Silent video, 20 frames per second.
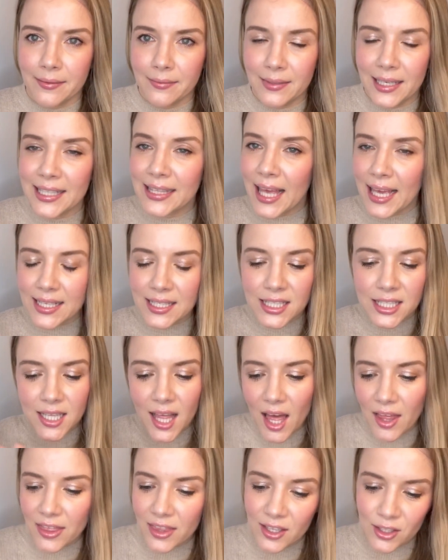It has
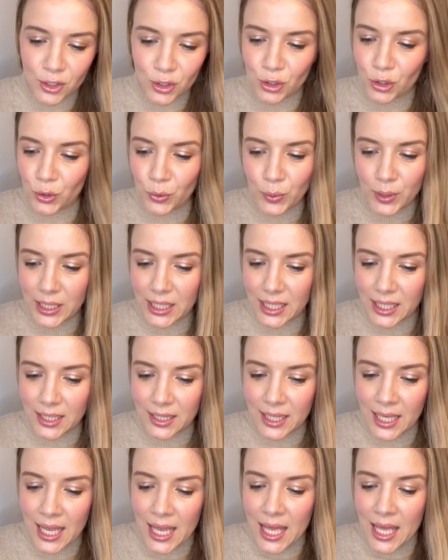nothing to do with
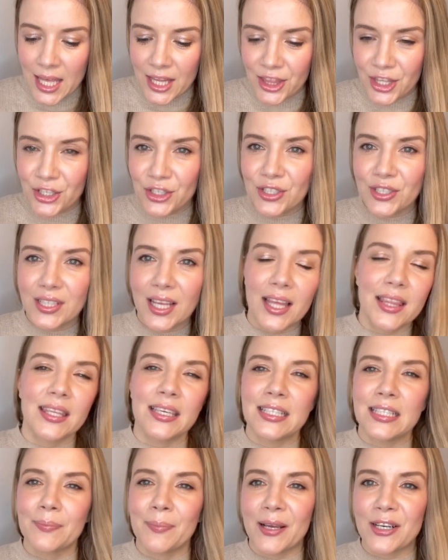it. There's
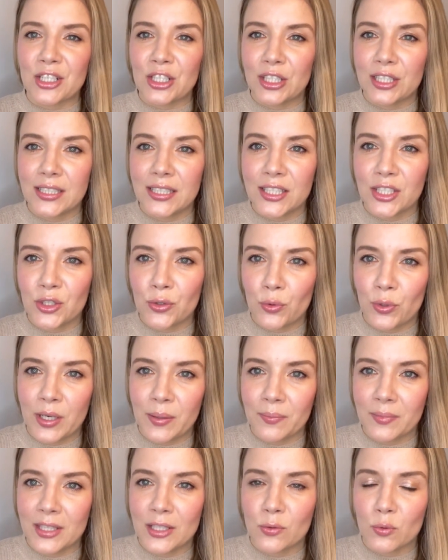nothing special in this
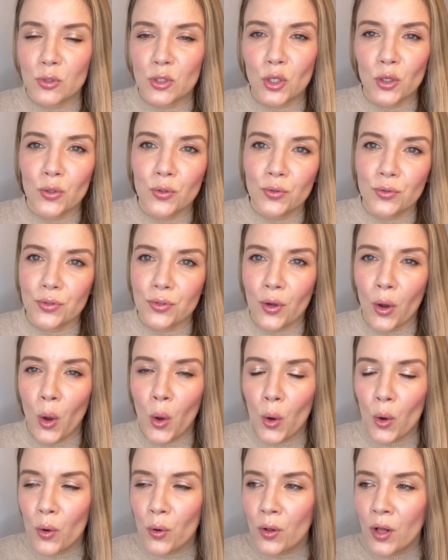cream. This was
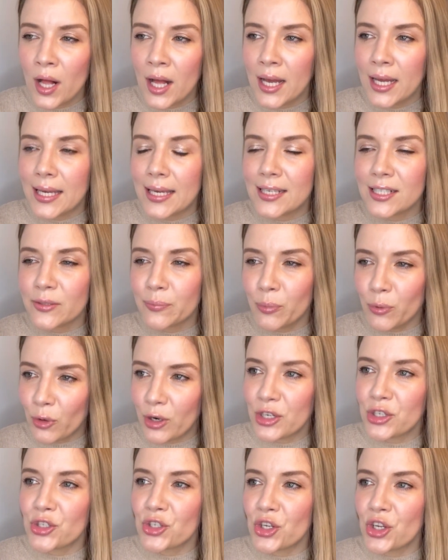all
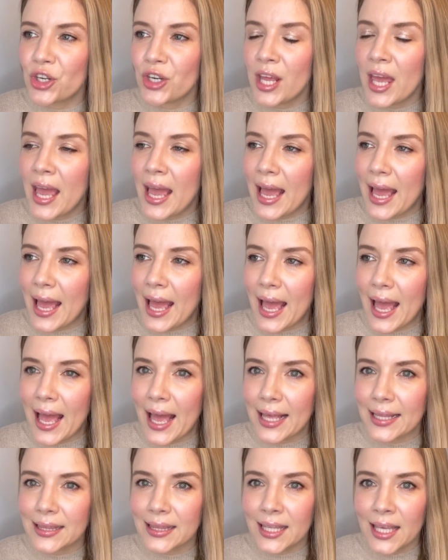inspiration,
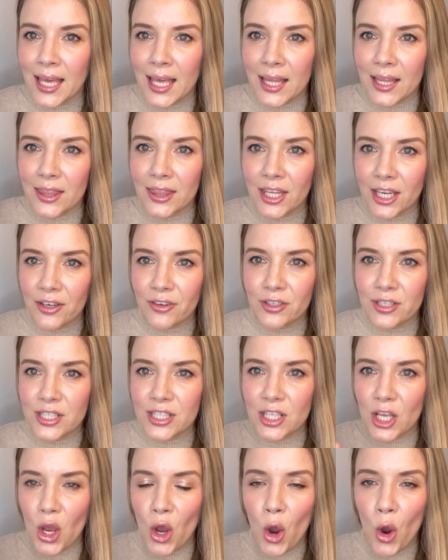and there is
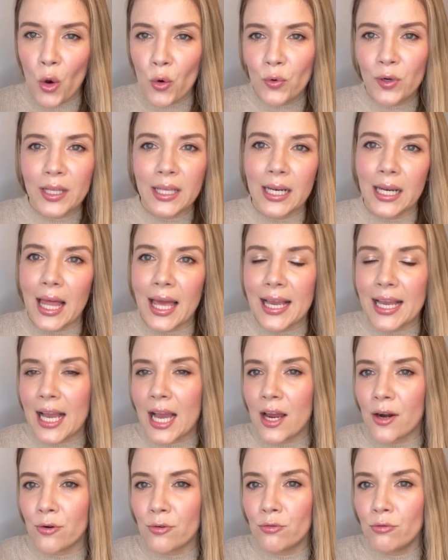only like
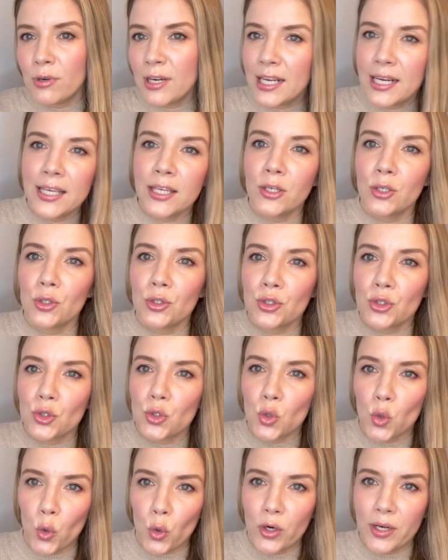a really good
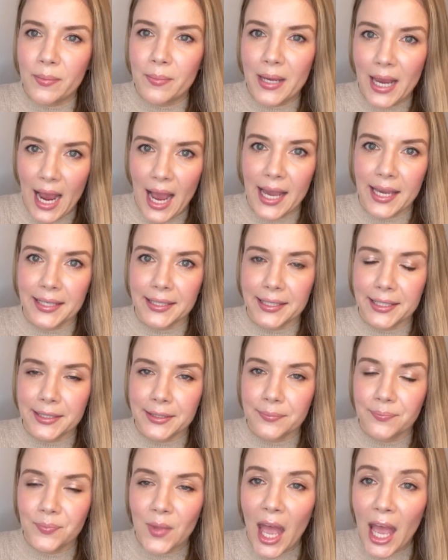story behind
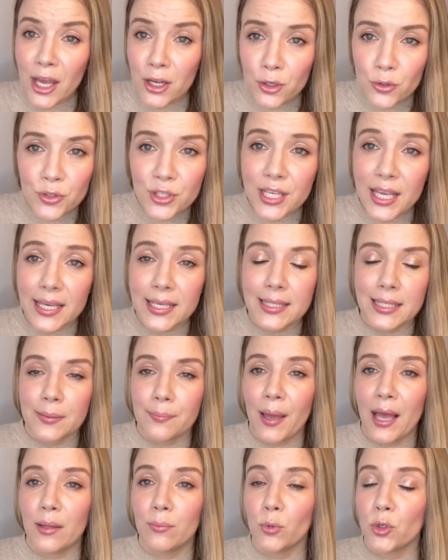it. I don't say it's a
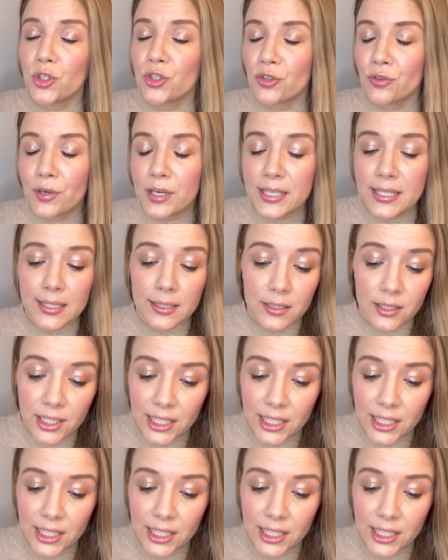bad moisturizer.